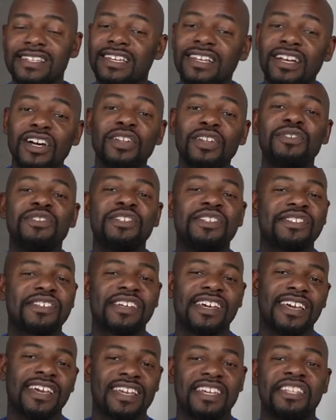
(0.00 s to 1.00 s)
and color just
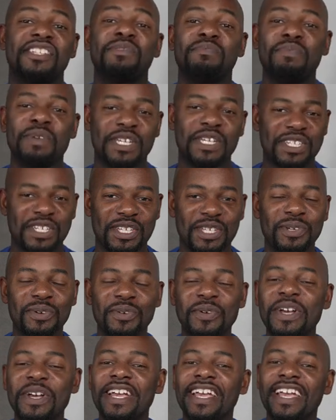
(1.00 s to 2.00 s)
can speak to you
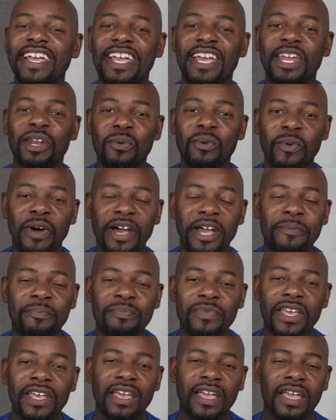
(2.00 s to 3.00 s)
in a way.
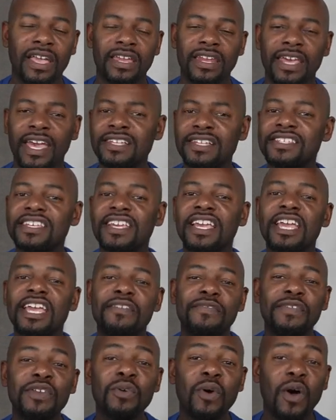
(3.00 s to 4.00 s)
And actually,
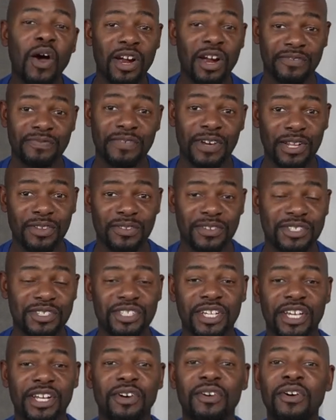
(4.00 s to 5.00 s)
if you aren't following this
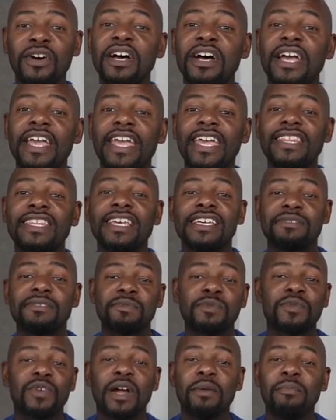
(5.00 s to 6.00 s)
channel, hit that
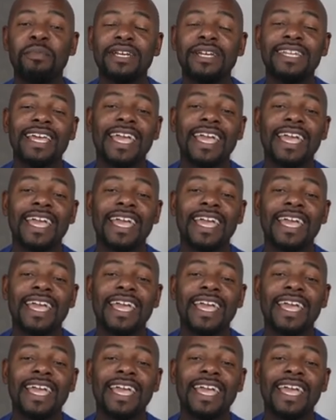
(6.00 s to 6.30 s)
subscribe button